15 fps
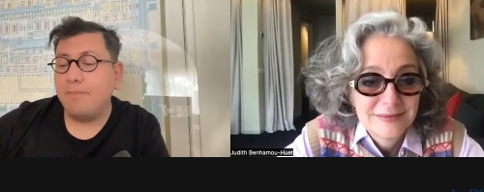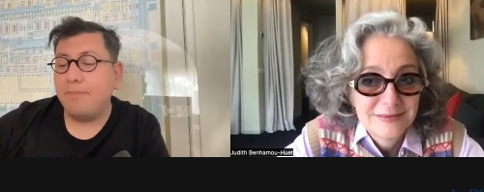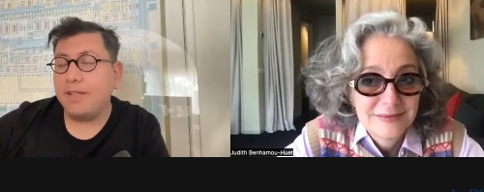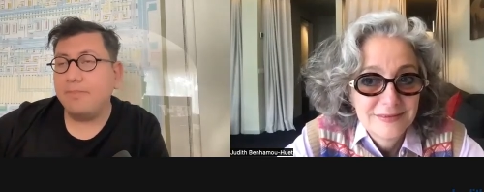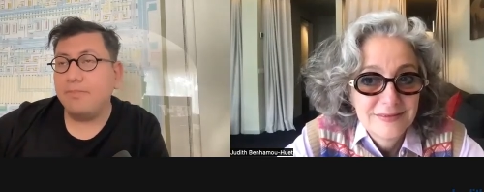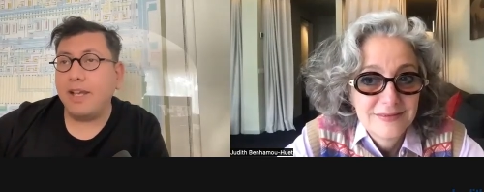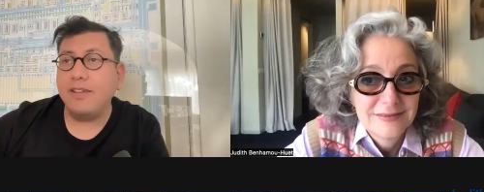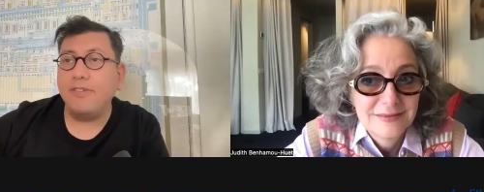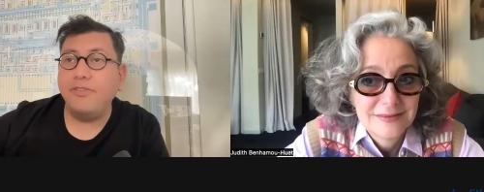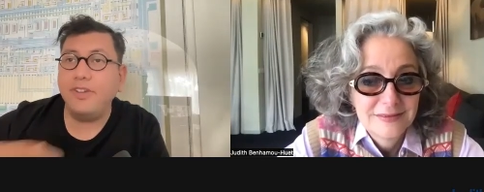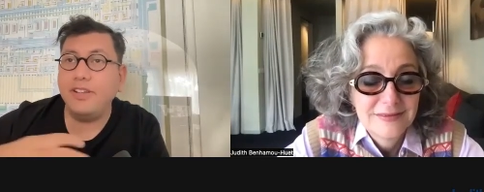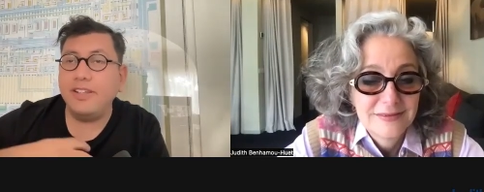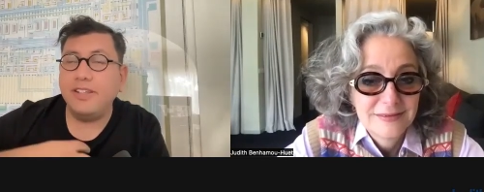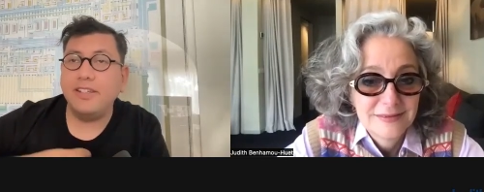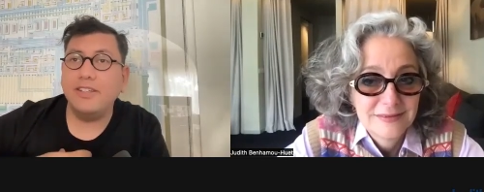Speaker 1: but my
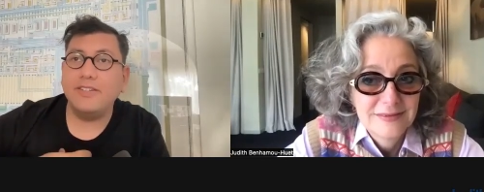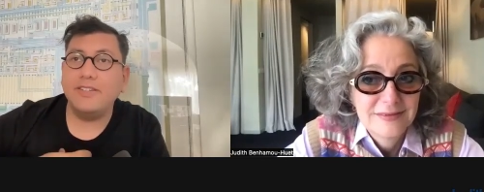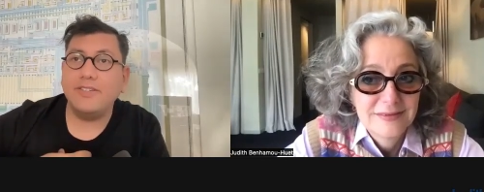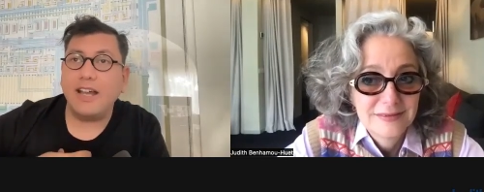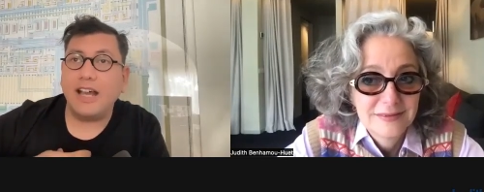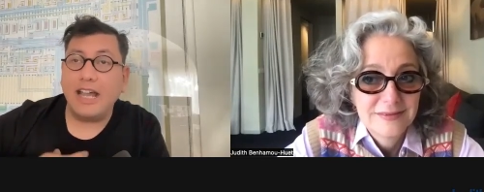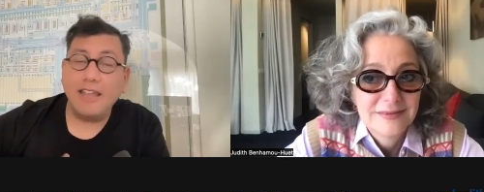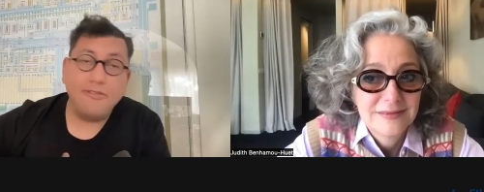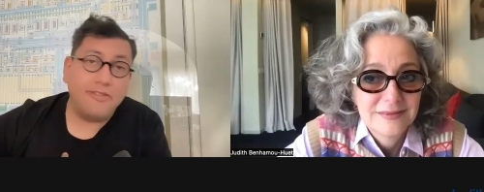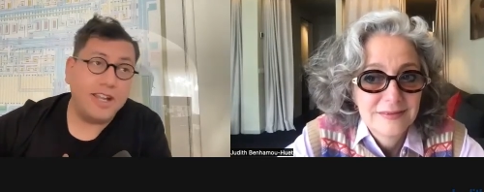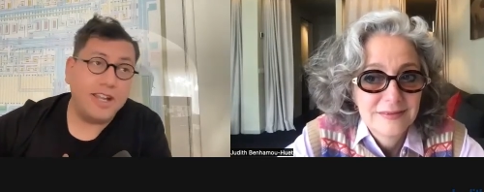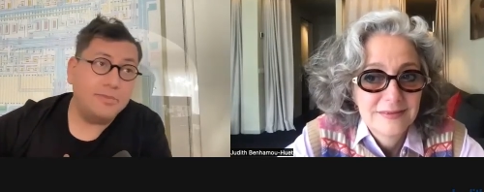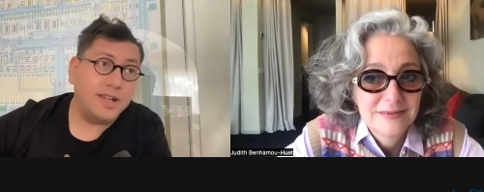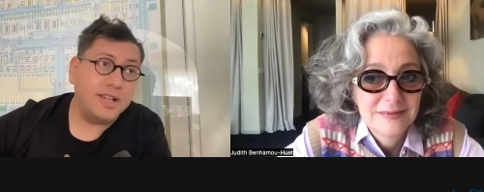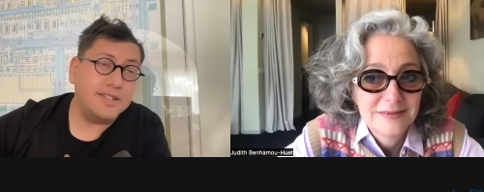feeling is i
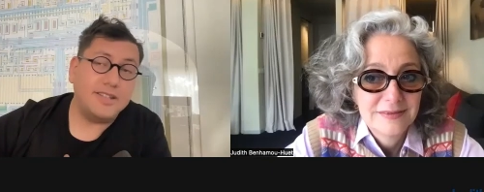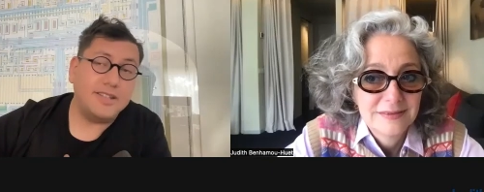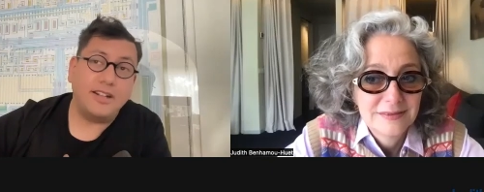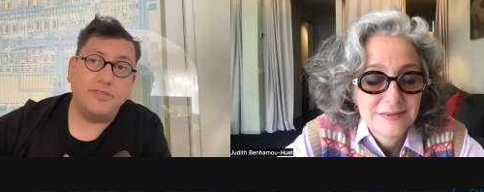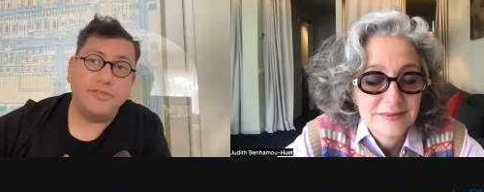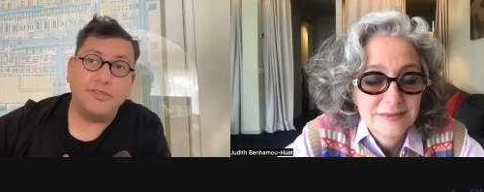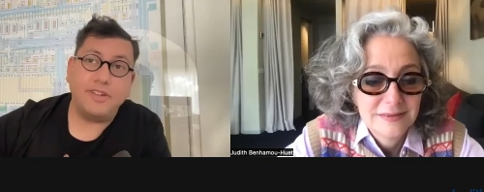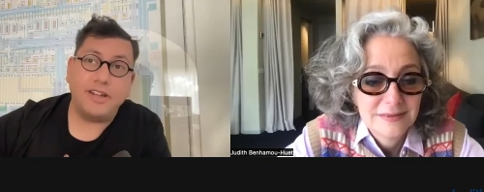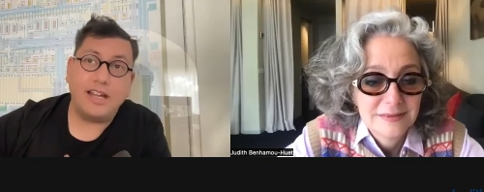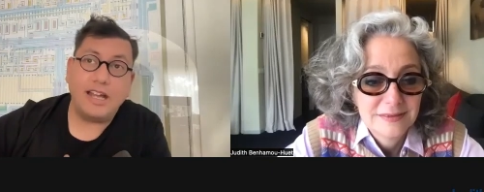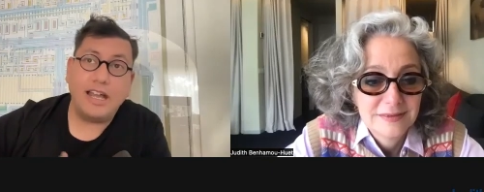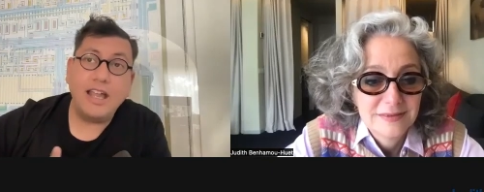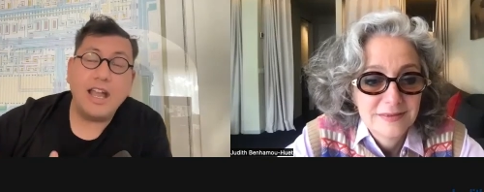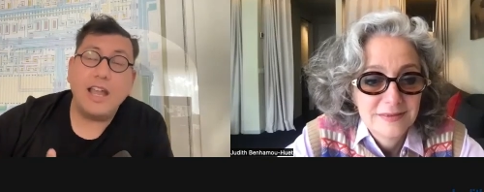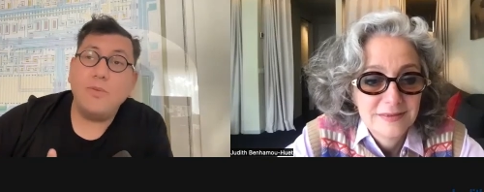find myself
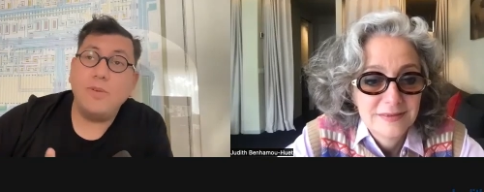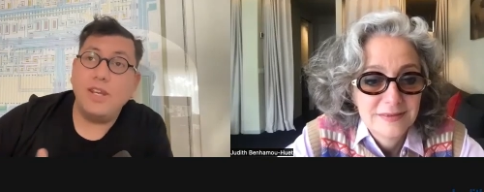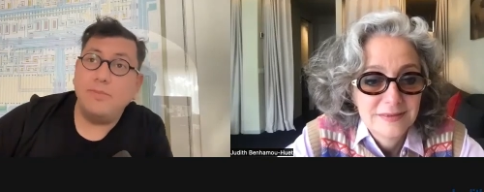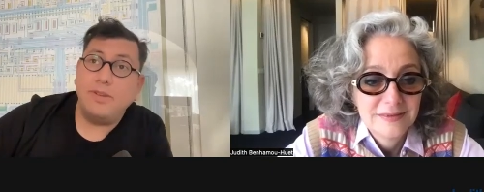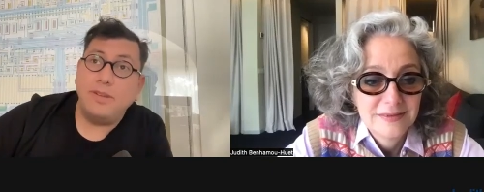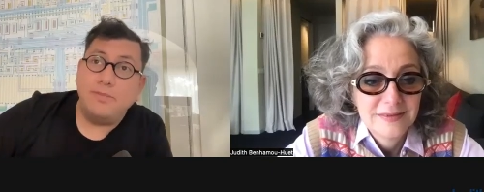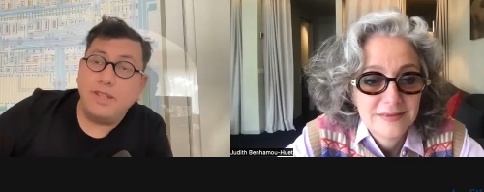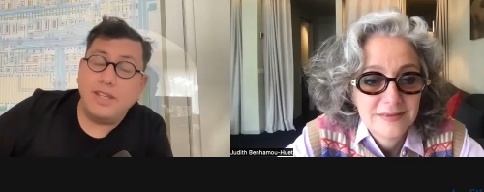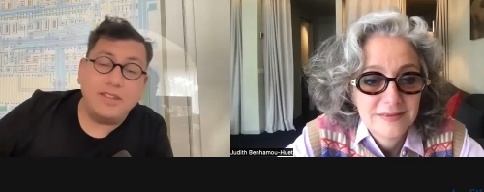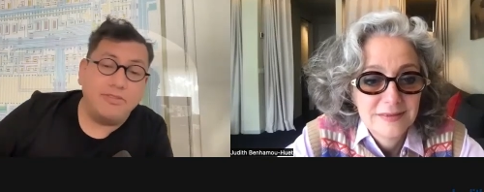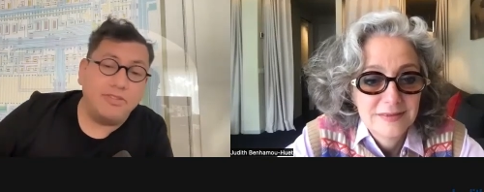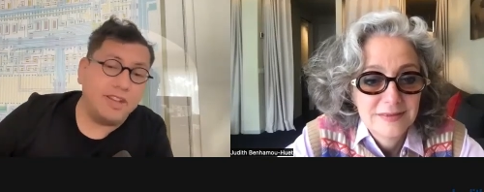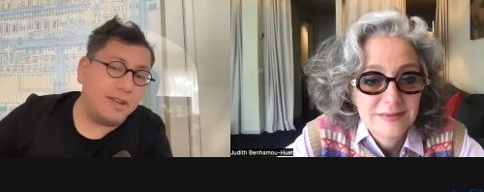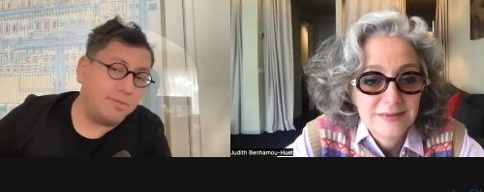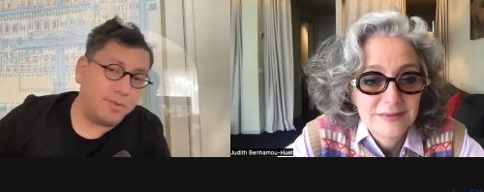i, I want to be
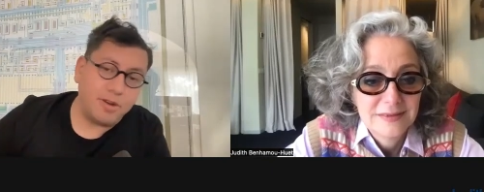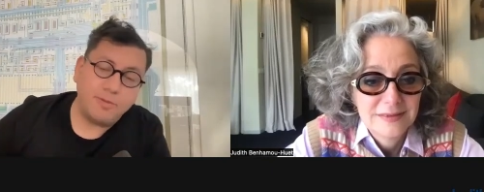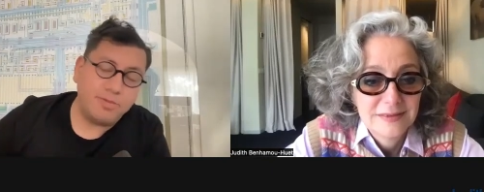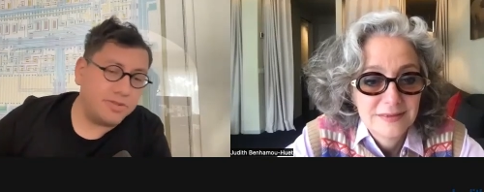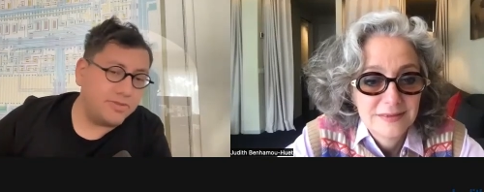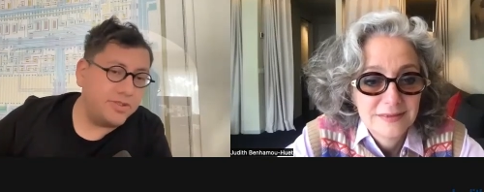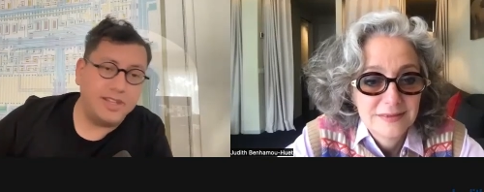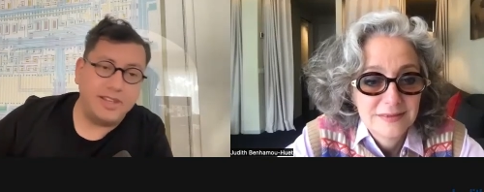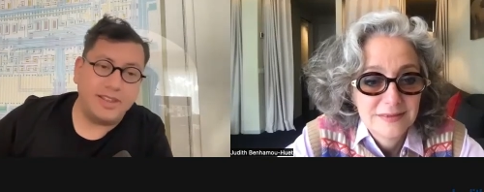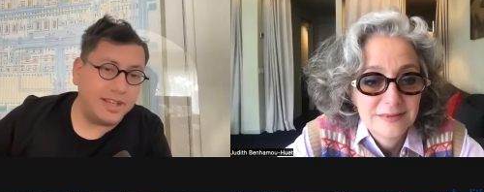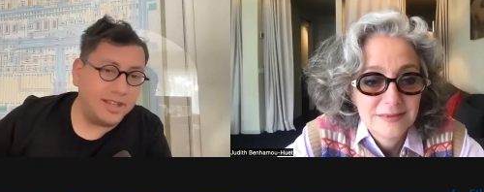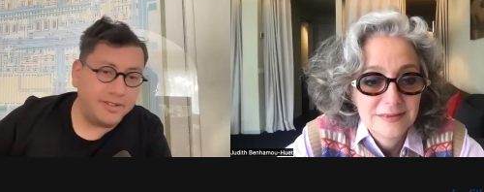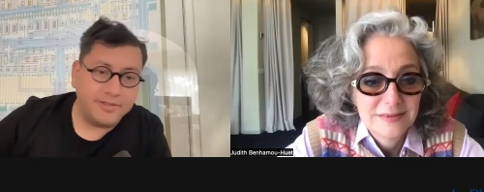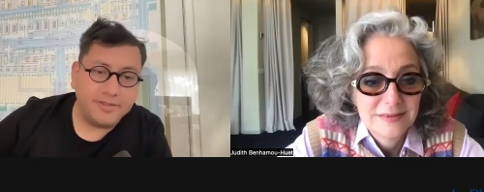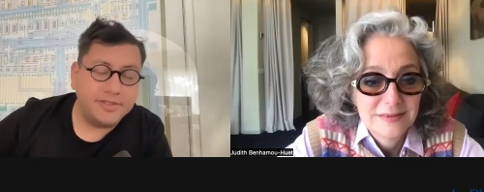meaningful and purposeful in
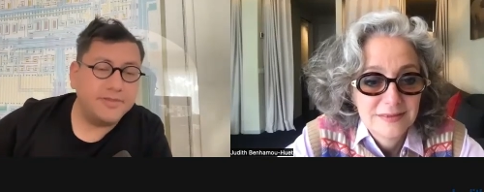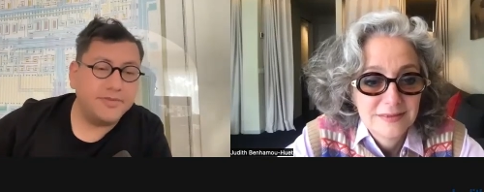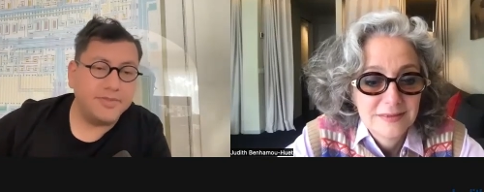life